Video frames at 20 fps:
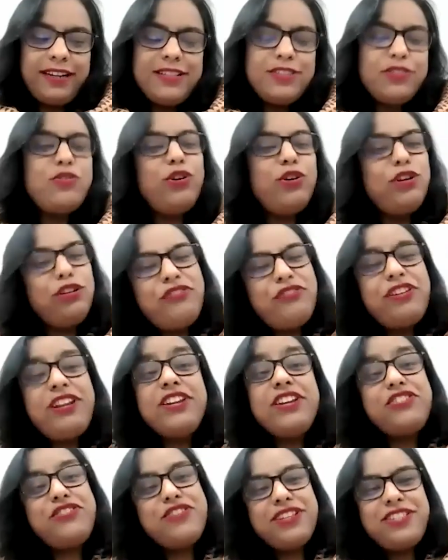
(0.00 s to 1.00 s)
it's going through very
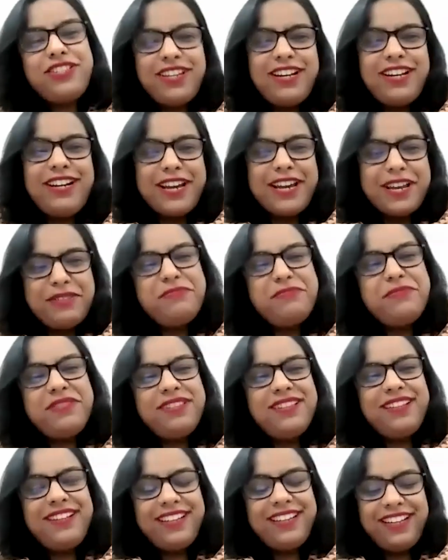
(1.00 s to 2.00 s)
interesting times,
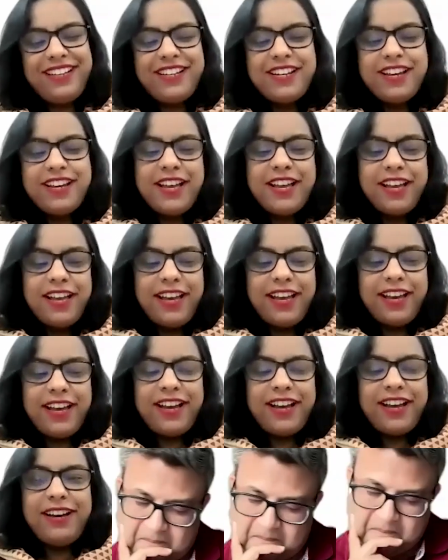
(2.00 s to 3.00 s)
right?
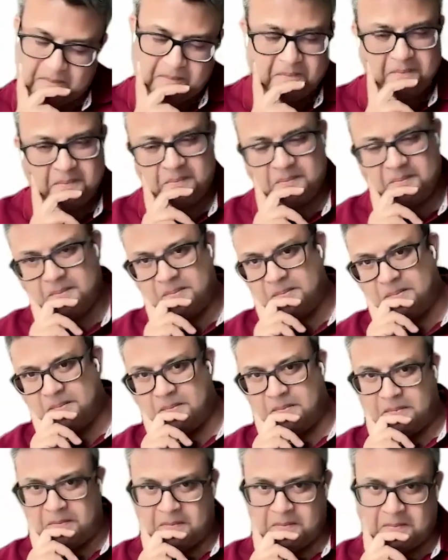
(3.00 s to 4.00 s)
2 years
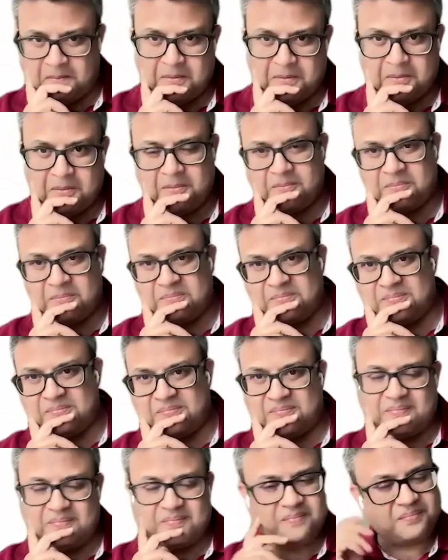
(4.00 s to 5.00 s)
back, before the
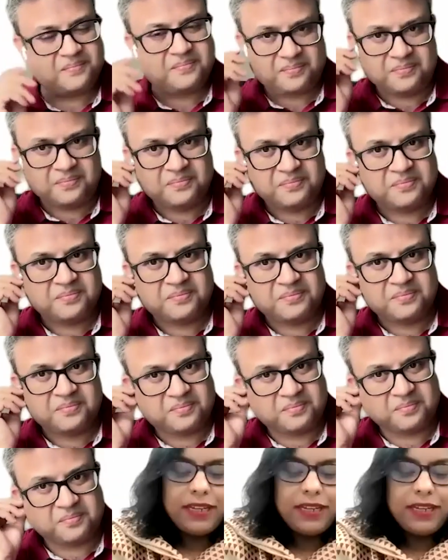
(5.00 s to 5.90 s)
pandemic stuck